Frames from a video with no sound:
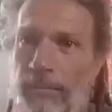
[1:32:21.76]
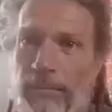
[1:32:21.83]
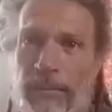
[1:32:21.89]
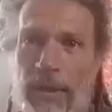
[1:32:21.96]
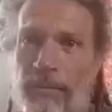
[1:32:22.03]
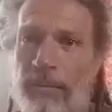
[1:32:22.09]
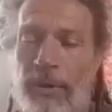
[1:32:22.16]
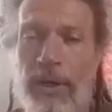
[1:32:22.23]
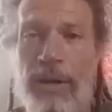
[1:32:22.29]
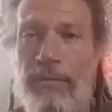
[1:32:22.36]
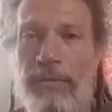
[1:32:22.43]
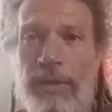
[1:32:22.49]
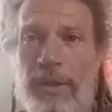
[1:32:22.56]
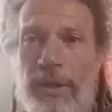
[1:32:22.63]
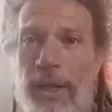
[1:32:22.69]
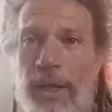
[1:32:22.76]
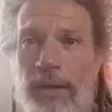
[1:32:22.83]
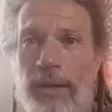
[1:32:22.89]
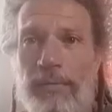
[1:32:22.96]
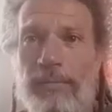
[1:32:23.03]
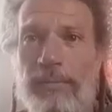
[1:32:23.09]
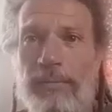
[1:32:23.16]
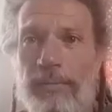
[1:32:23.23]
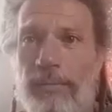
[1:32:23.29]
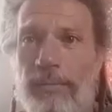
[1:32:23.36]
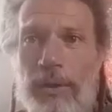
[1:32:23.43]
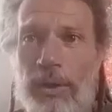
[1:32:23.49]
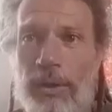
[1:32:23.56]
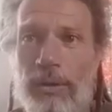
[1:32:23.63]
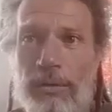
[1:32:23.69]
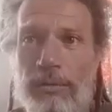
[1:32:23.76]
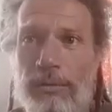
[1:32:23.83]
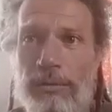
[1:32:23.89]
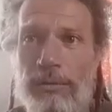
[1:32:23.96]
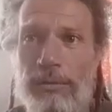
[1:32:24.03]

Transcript: if you're not feeling that, you know,